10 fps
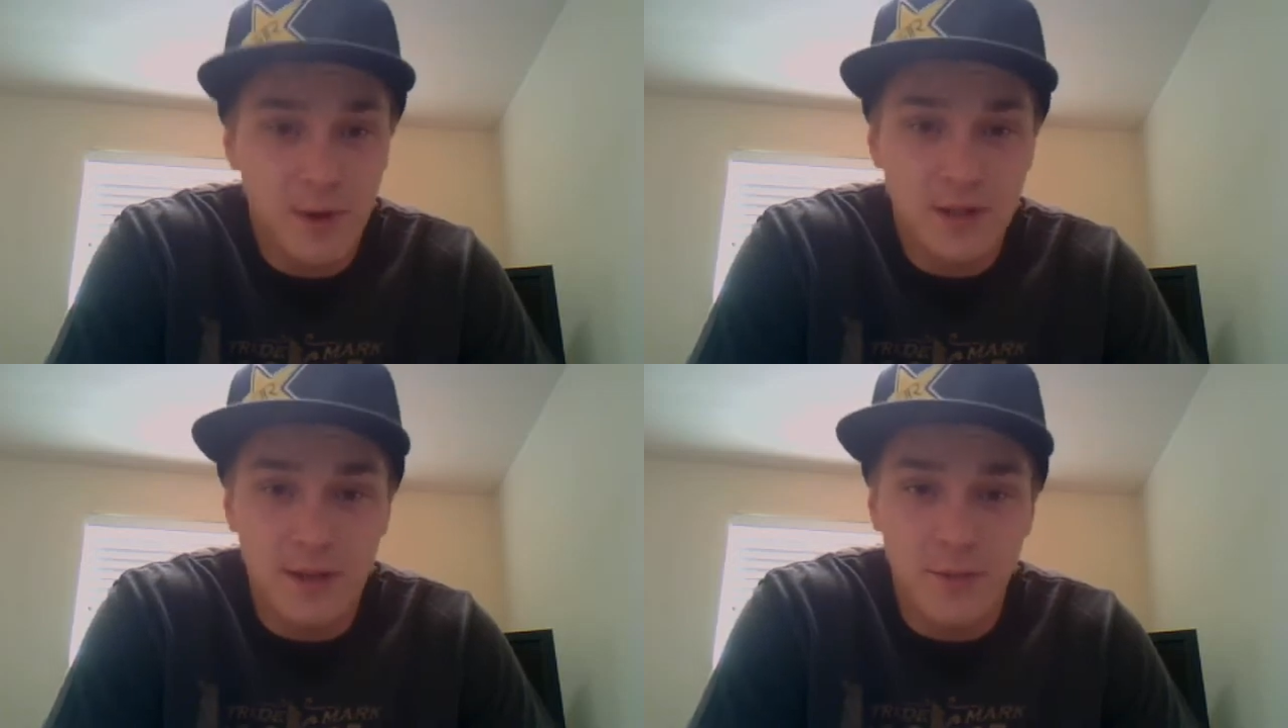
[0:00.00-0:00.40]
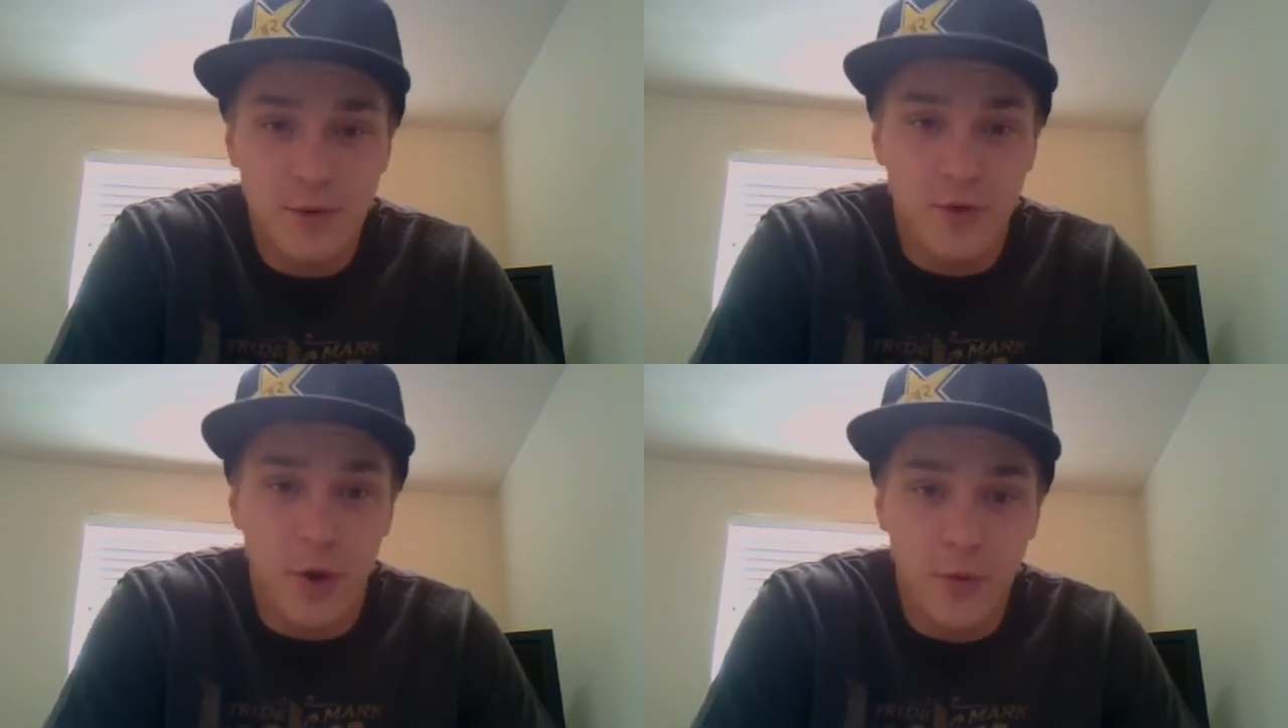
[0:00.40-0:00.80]
some who
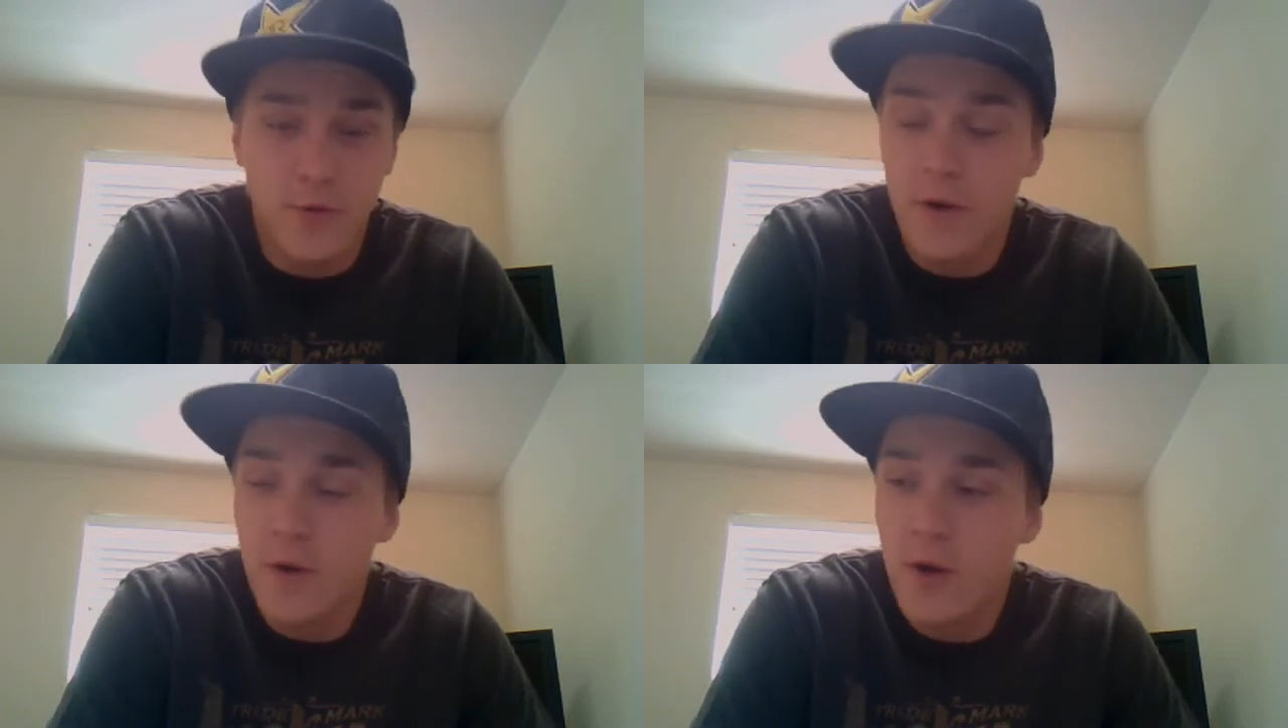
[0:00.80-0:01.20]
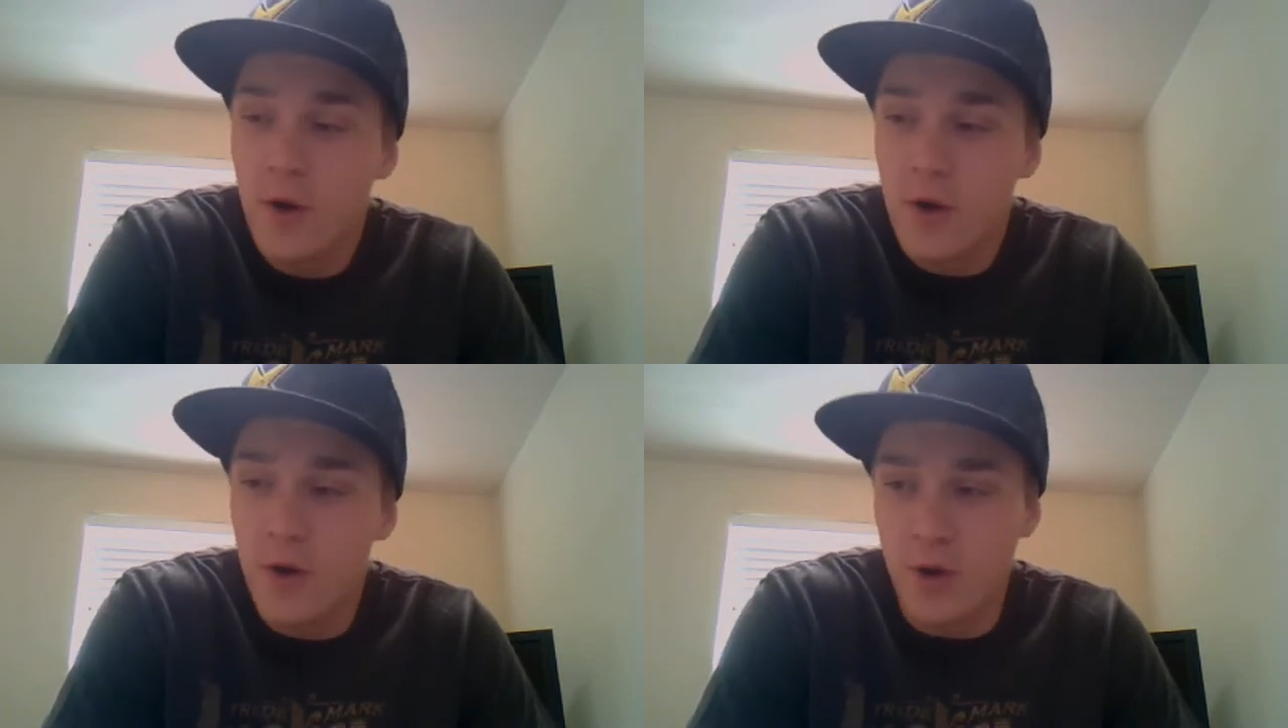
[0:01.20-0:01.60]
don't,
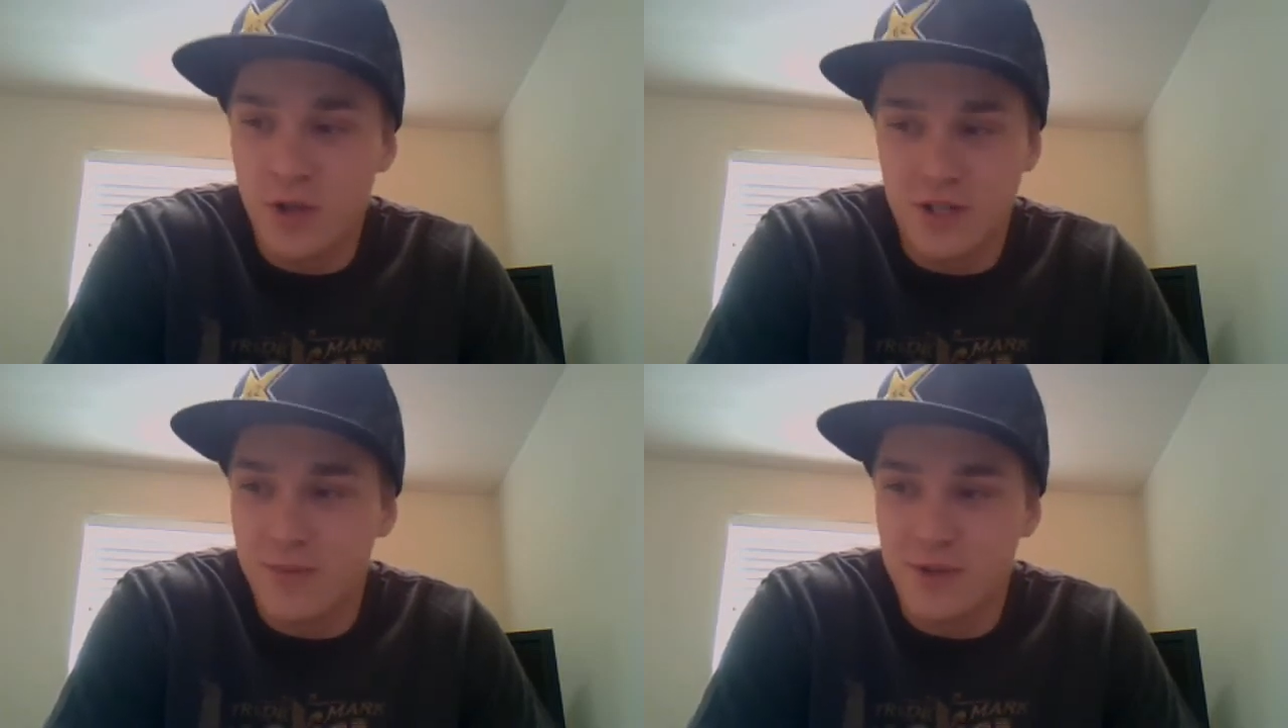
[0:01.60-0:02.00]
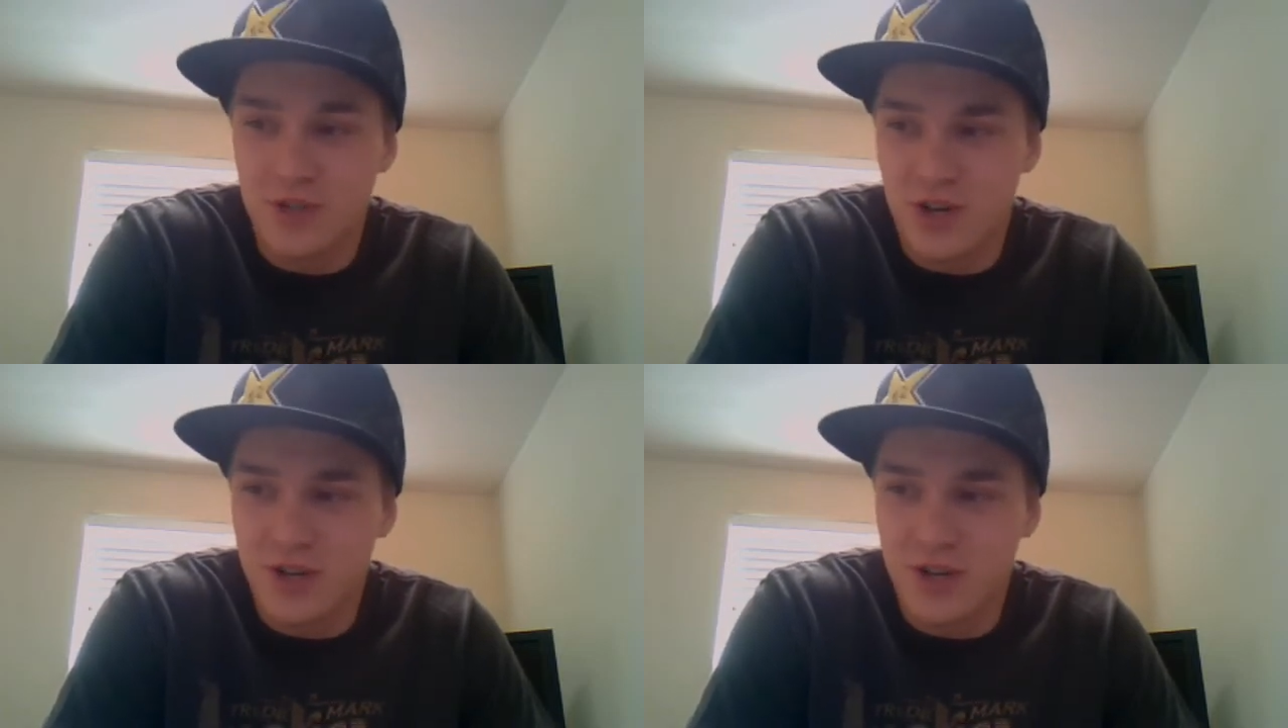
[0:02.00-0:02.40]
who are just
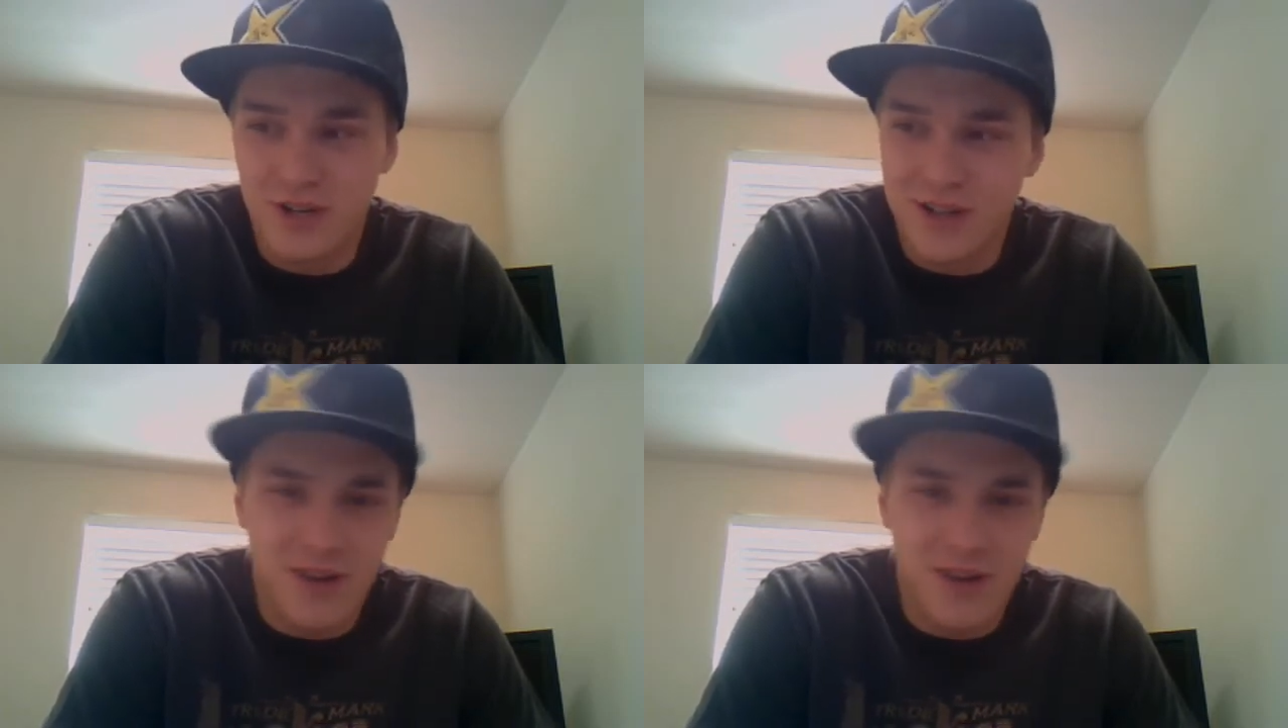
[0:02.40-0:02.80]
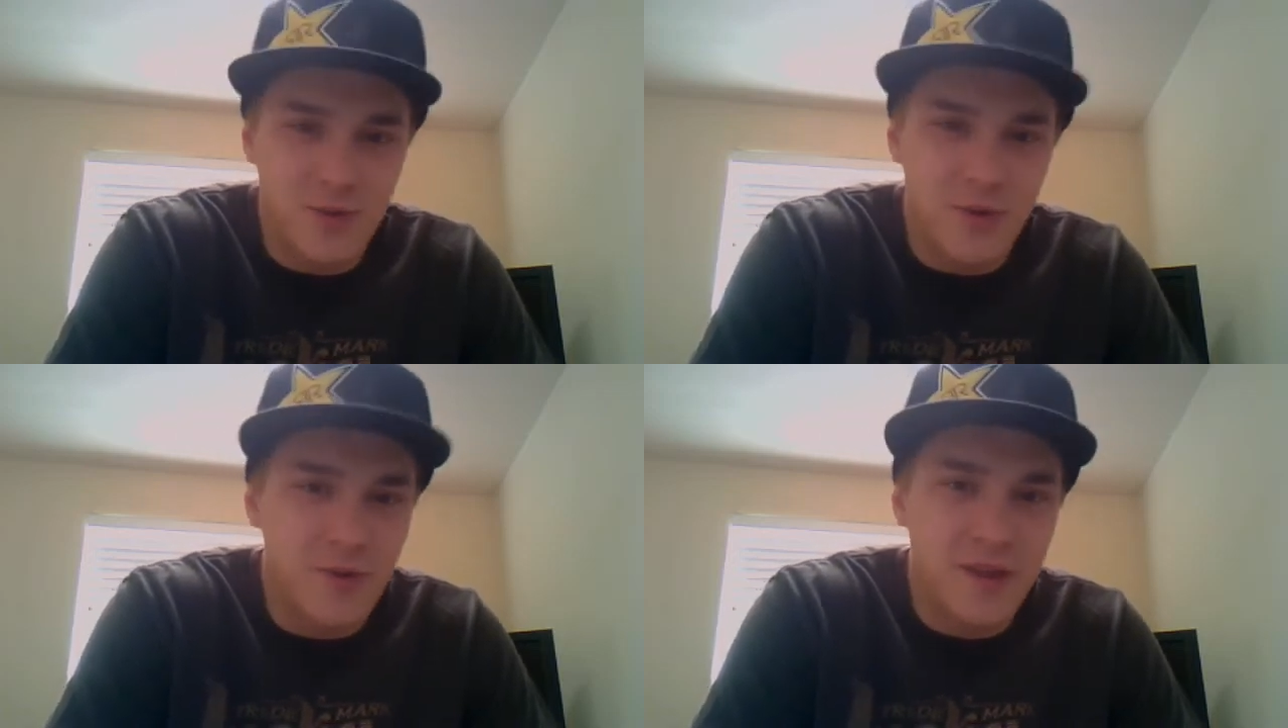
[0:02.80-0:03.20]
immature and are there to
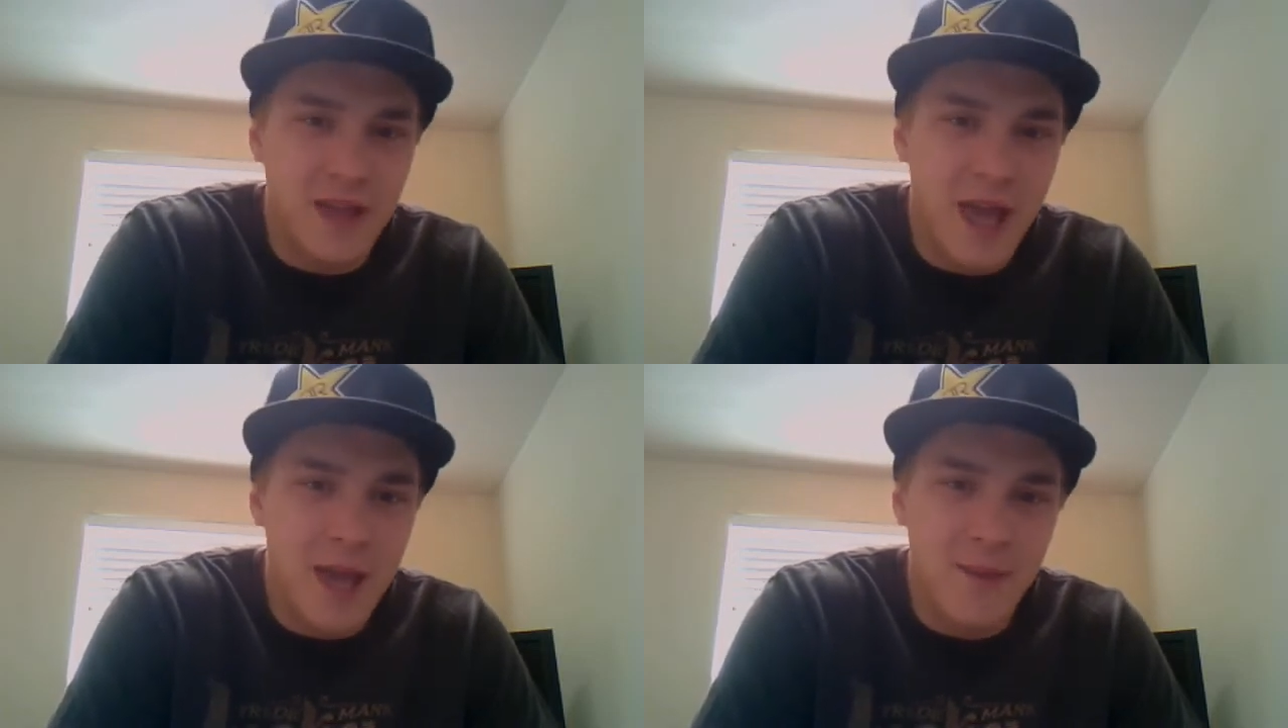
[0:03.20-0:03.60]
ruin the game,